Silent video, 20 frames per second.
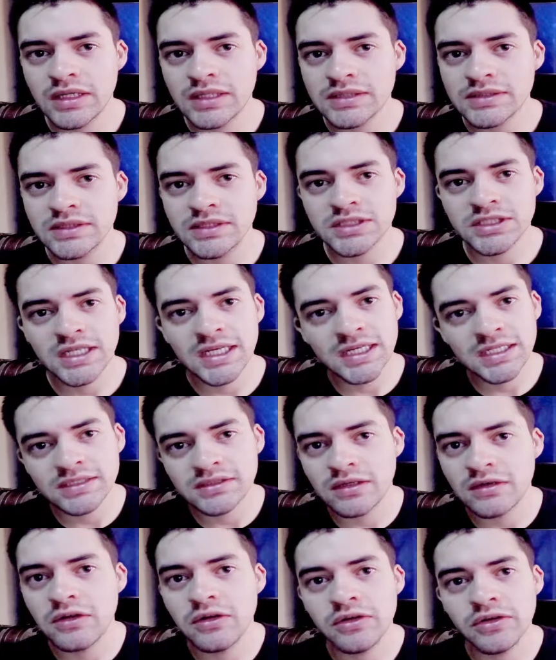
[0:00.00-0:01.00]
such as,
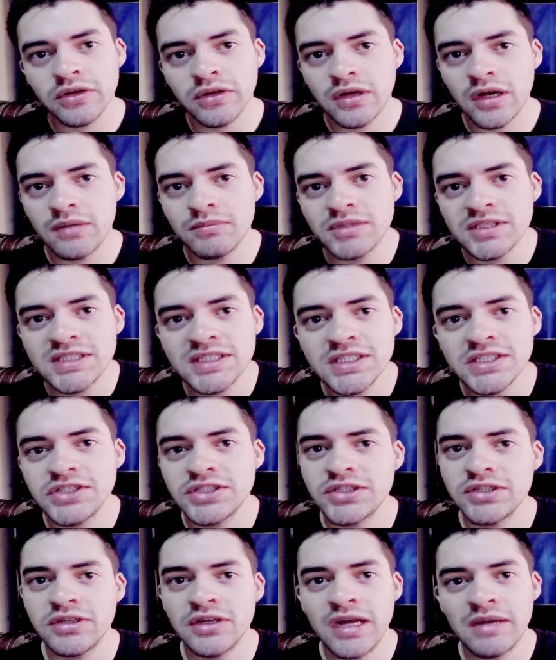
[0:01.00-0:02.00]
oh, I'm a
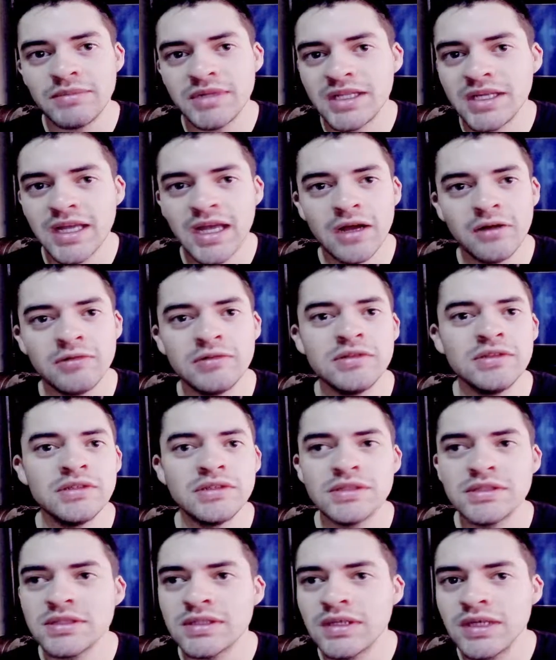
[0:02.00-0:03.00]
teacher, I'm an
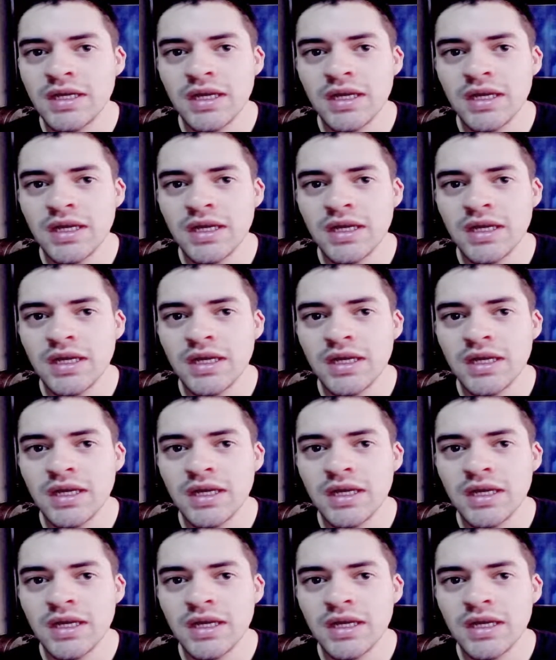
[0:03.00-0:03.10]
accountant,